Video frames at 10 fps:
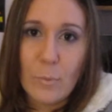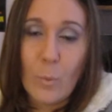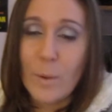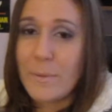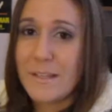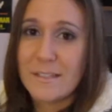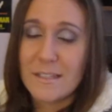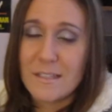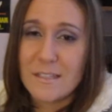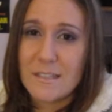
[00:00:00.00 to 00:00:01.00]
one piece
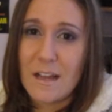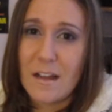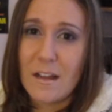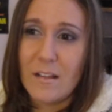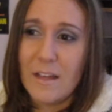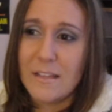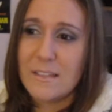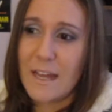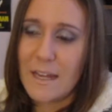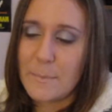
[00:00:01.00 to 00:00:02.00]
gets stuck, a lot of
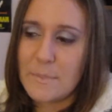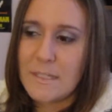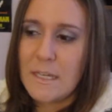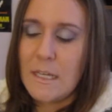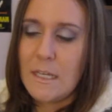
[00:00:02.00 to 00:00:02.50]
times